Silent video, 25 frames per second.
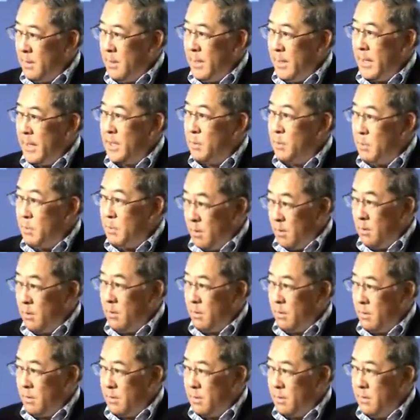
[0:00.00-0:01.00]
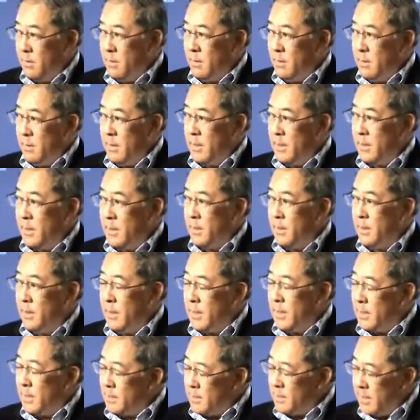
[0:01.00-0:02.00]
and to be heard in,
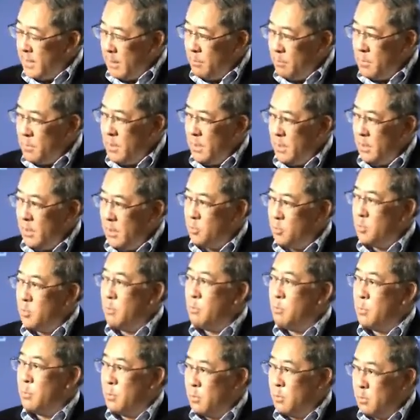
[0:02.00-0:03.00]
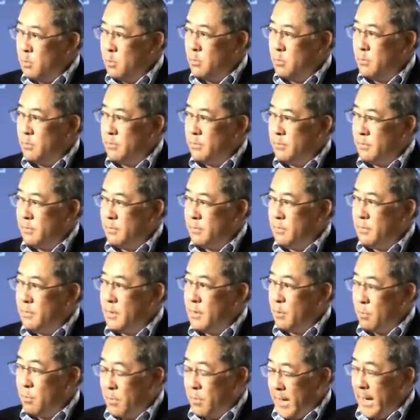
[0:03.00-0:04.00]
in attempting to improve
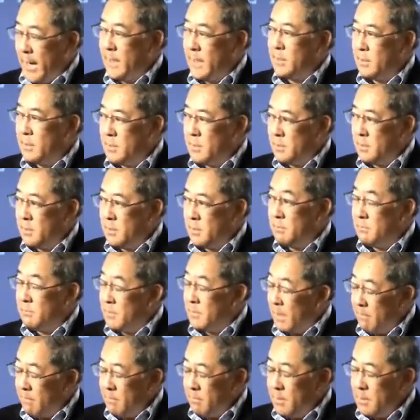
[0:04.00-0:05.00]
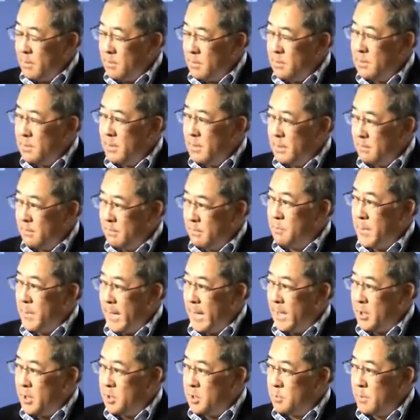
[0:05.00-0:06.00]
the practices of governance and of
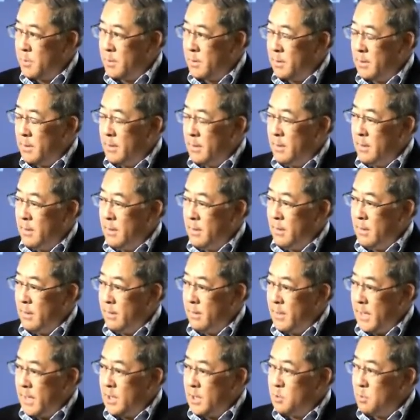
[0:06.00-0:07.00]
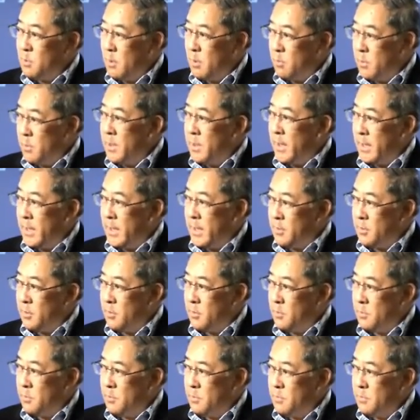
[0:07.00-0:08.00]
management. And that's what we ought to do.